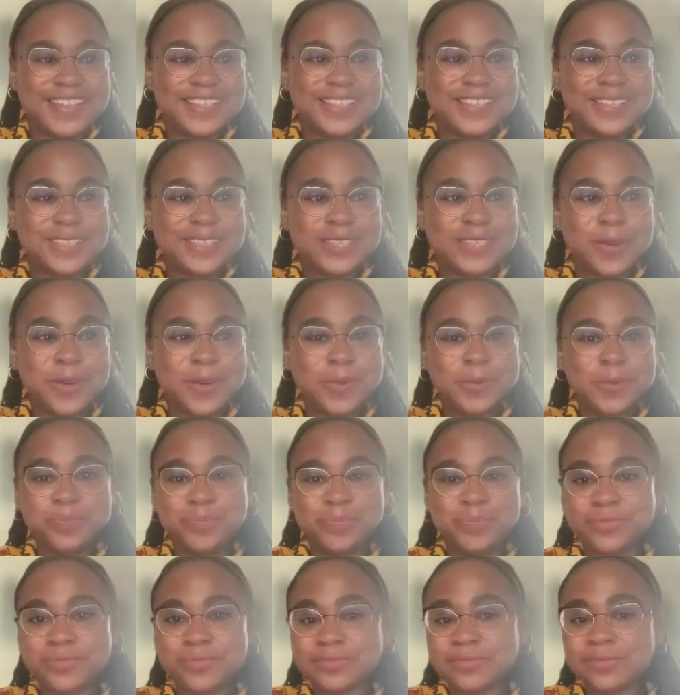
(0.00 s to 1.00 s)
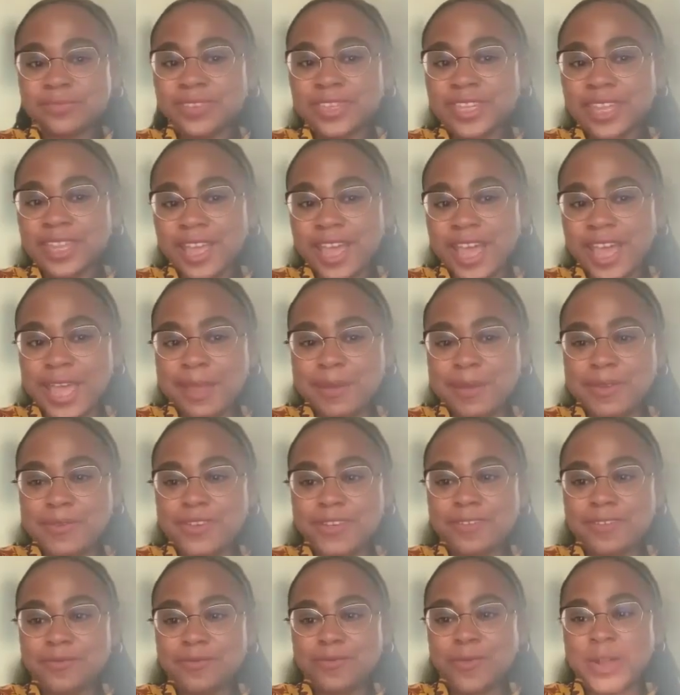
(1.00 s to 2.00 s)
So I
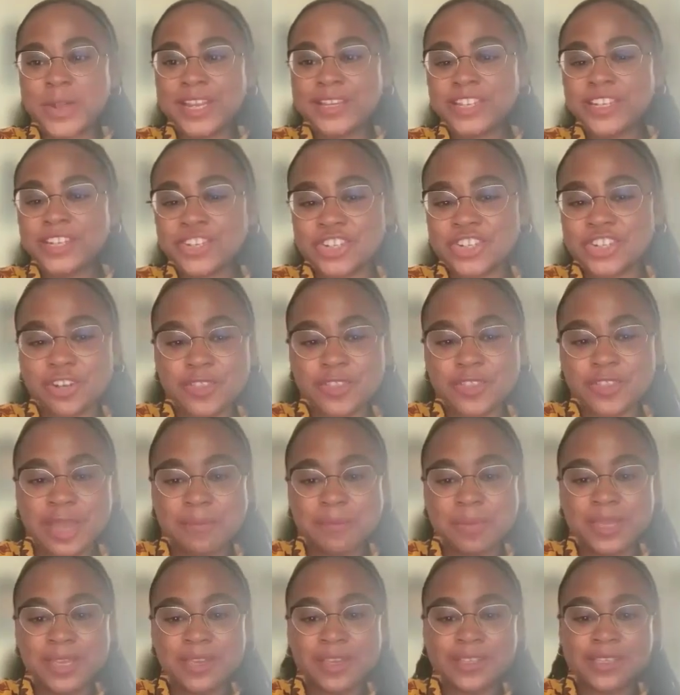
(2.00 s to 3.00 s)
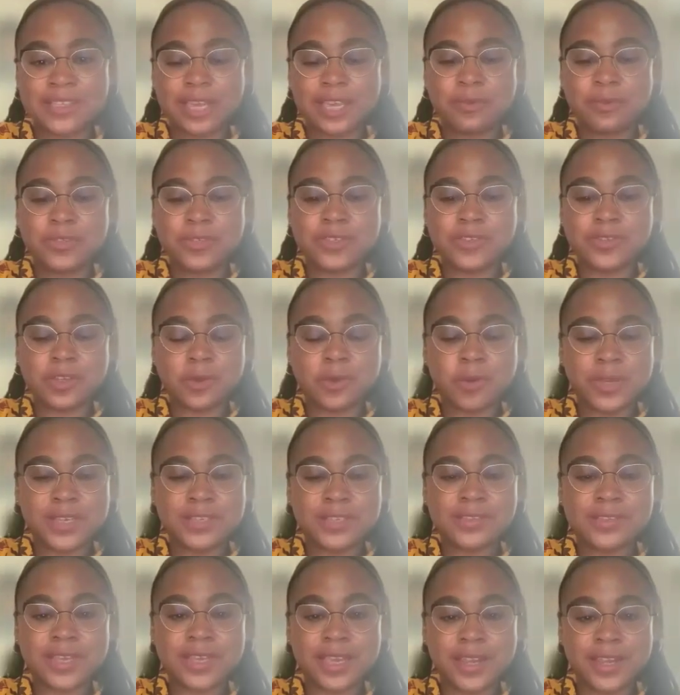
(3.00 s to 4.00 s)
wanted to share that because I was so
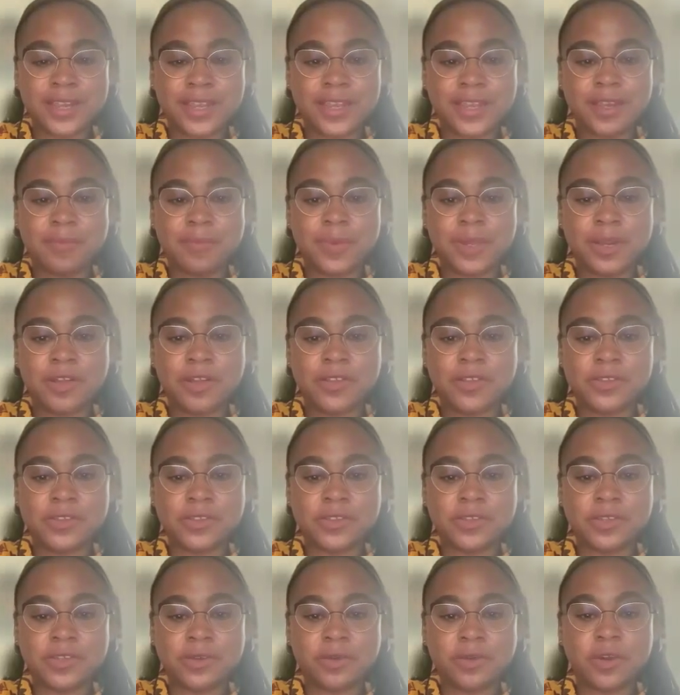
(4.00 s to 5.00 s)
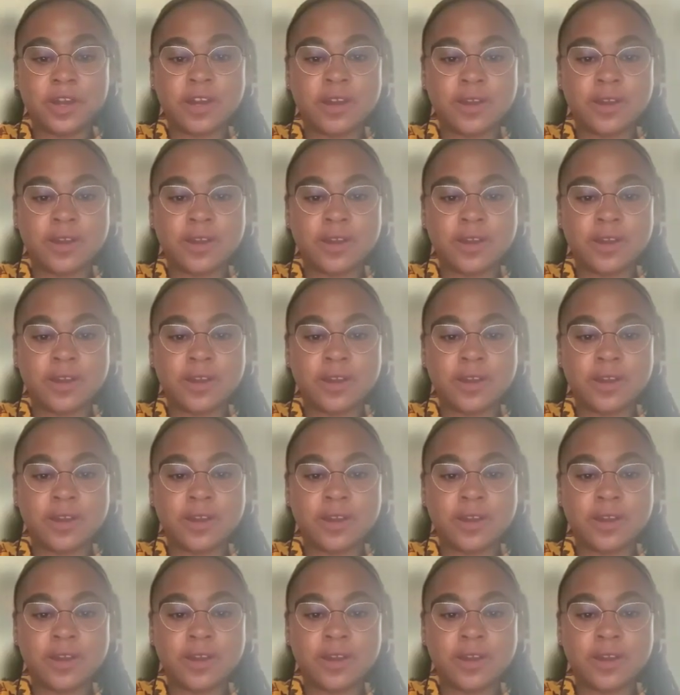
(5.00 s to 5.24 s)
excited, but also